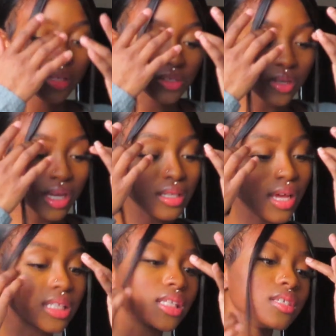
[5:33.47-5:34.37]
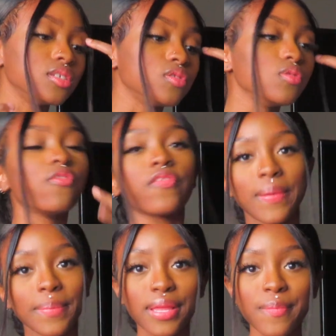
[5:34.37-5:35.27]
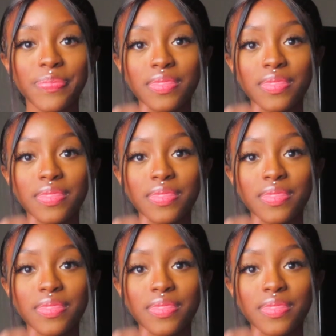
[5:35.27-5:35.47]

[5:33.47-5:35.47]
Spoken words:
So not a lot of things do fit me.